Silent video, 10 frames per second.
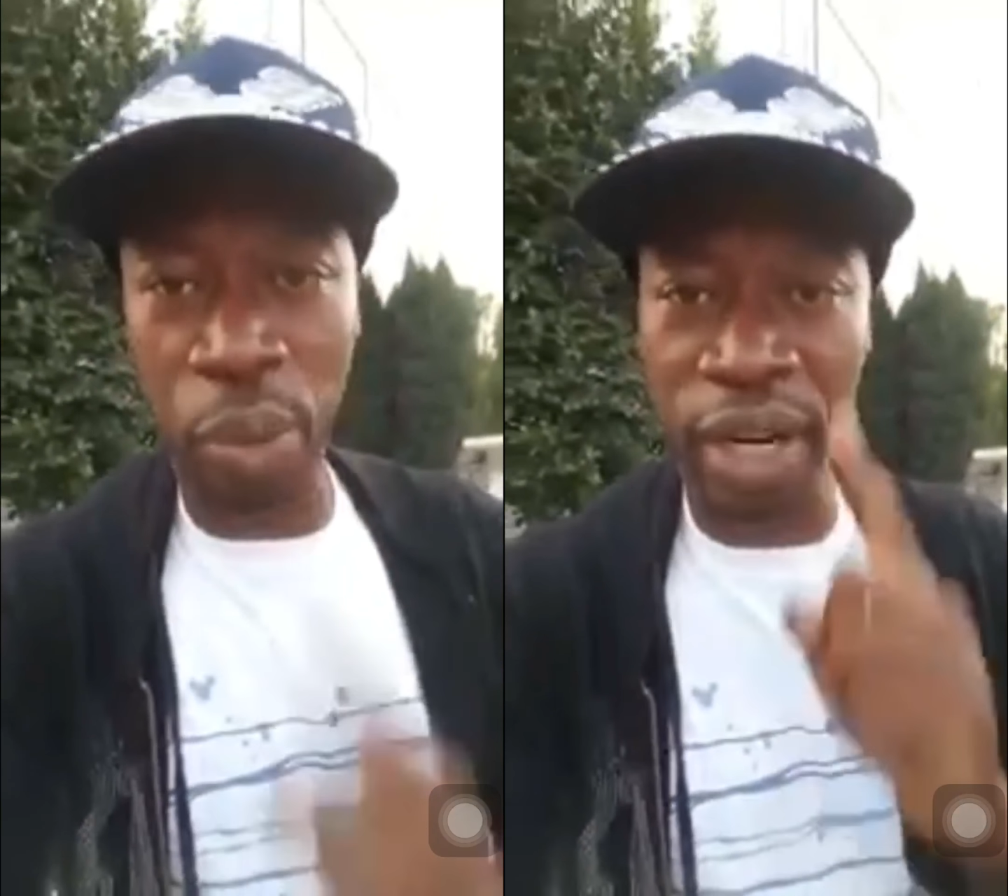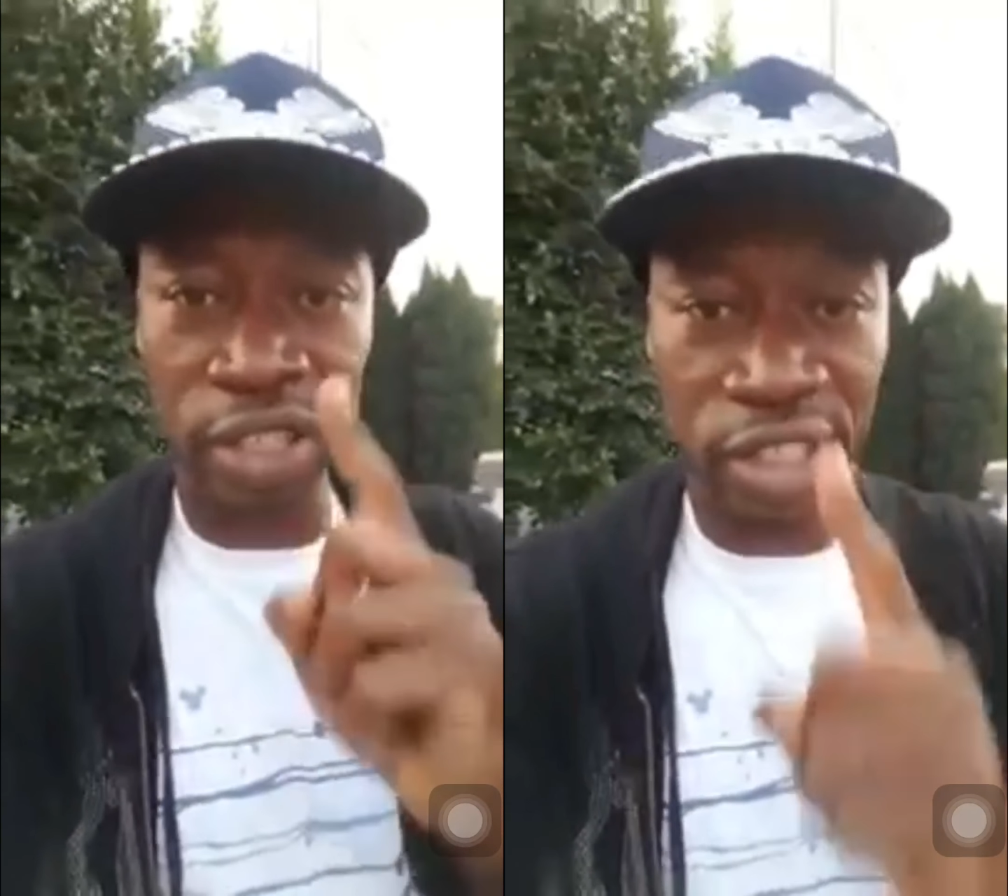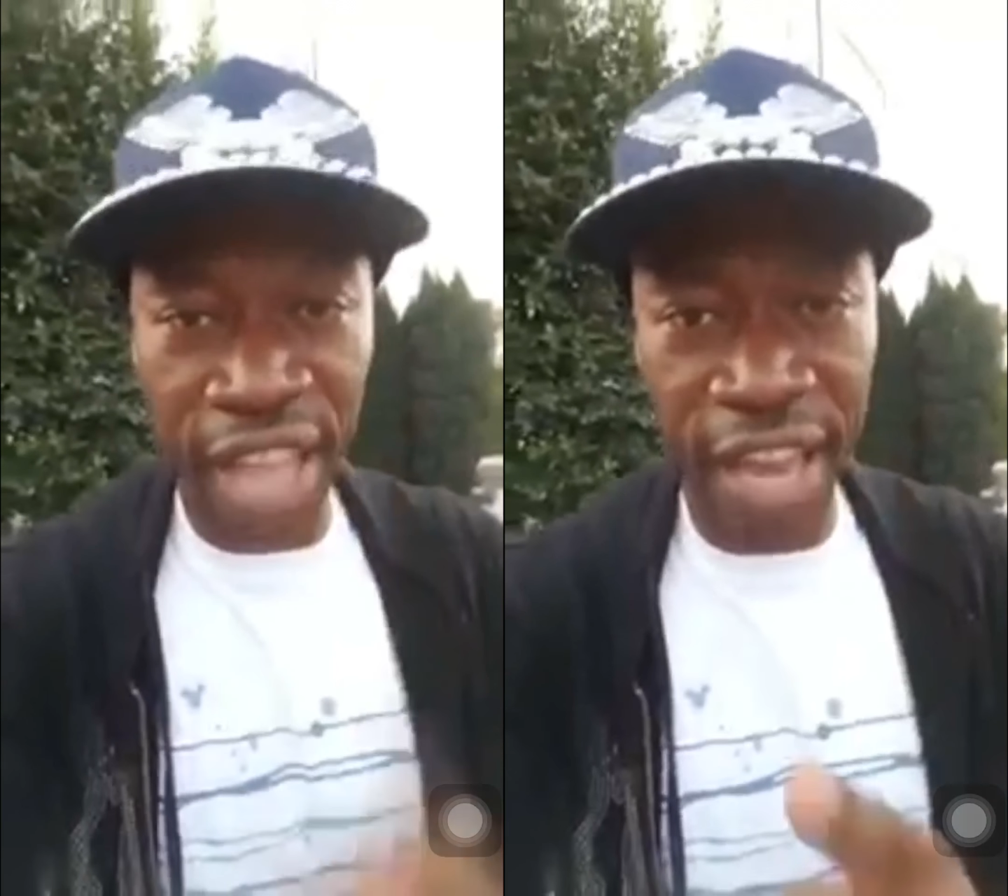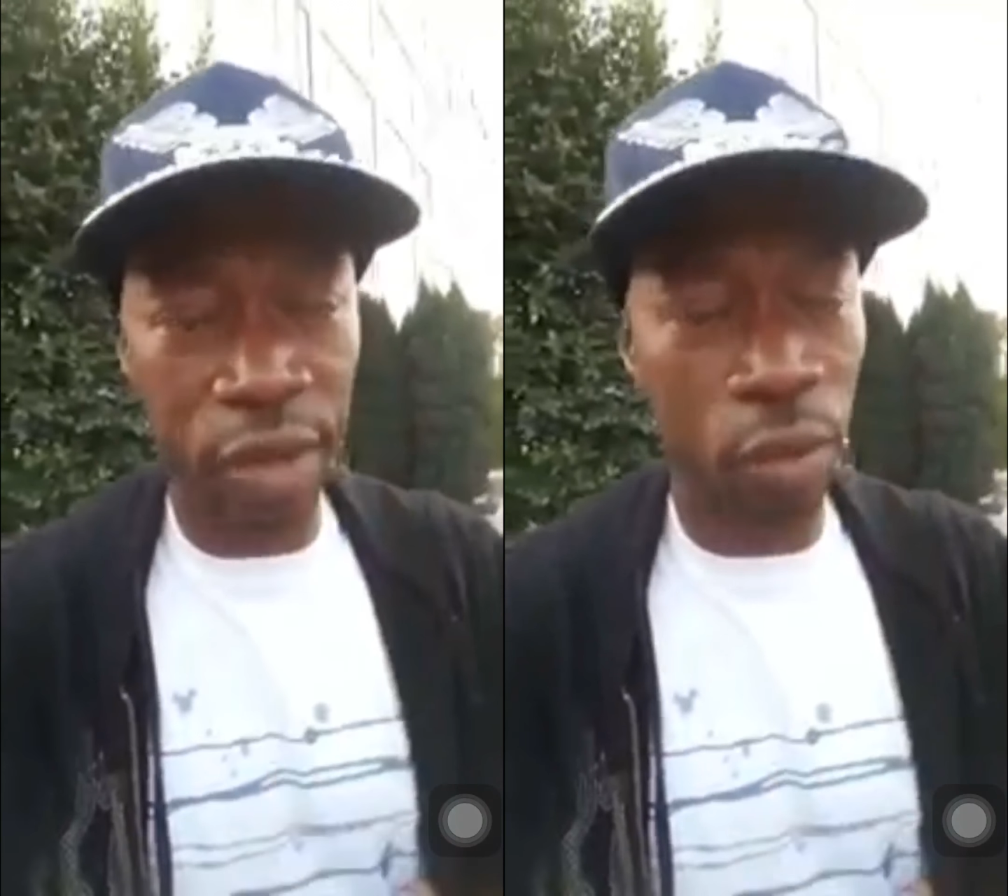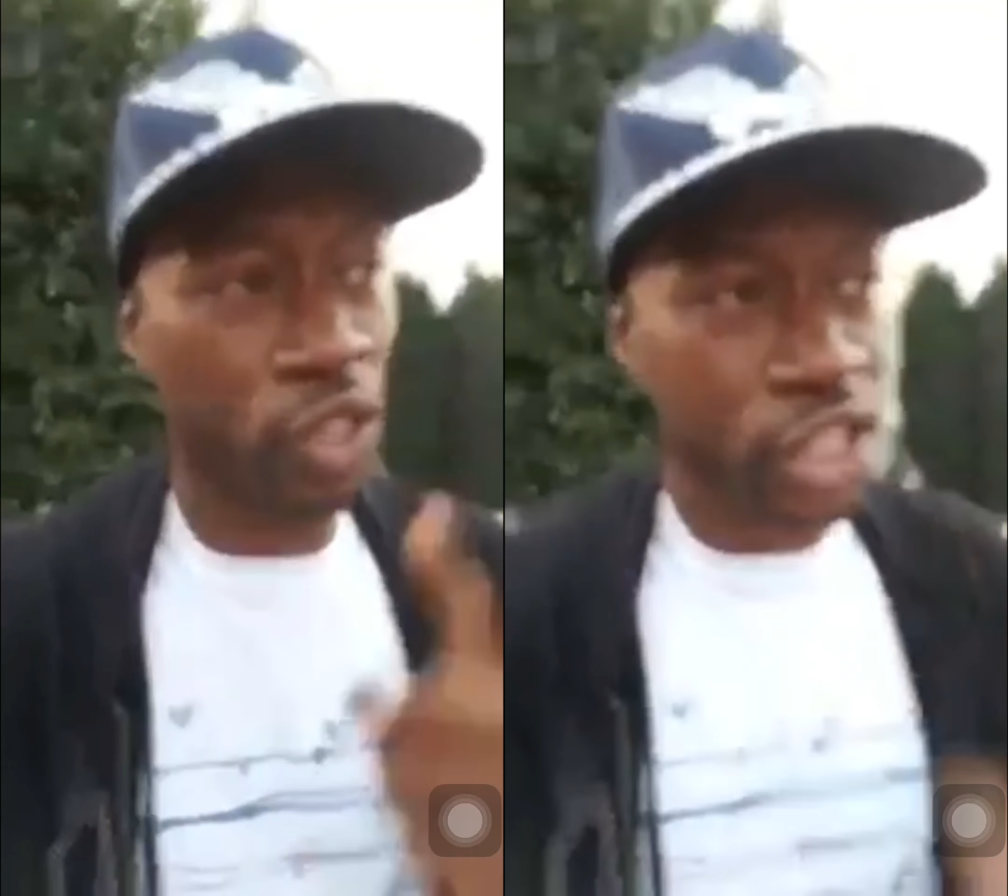but
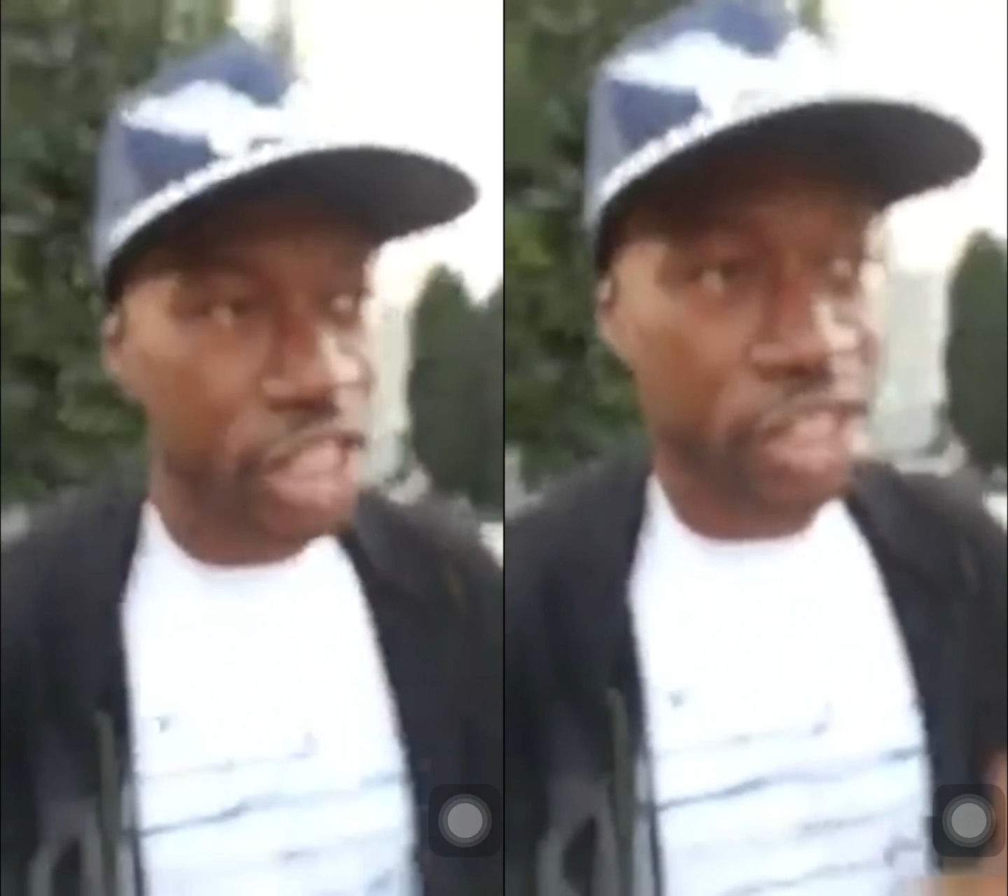instead what she